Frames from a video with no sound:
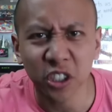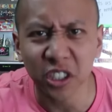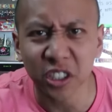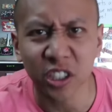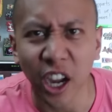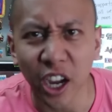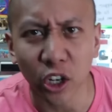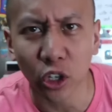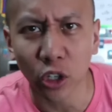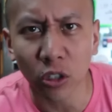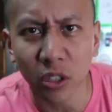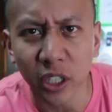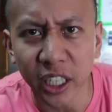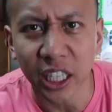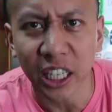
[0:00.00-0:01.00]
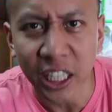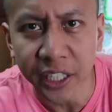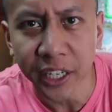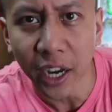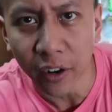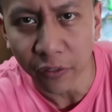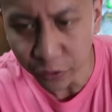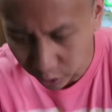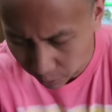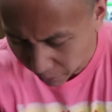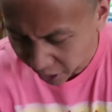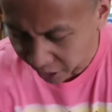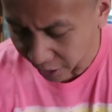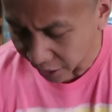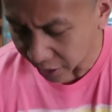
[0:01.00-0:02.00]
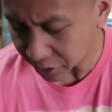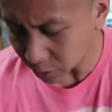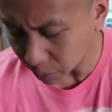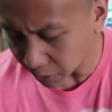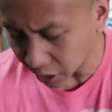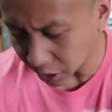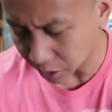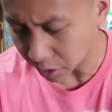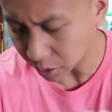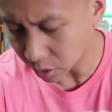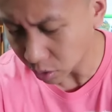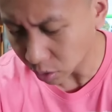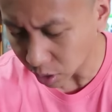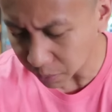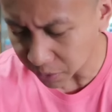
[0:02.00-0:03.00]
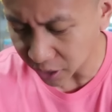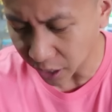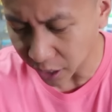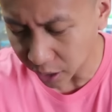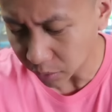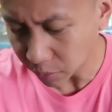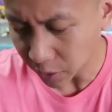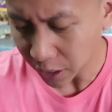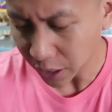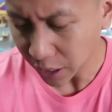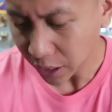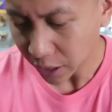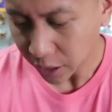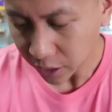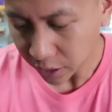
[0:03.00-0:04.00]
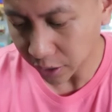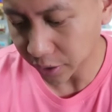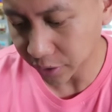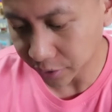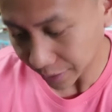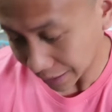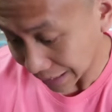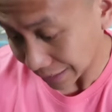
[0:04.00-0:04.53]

just not earning enough to make ends meet? You know what I'm saying? Because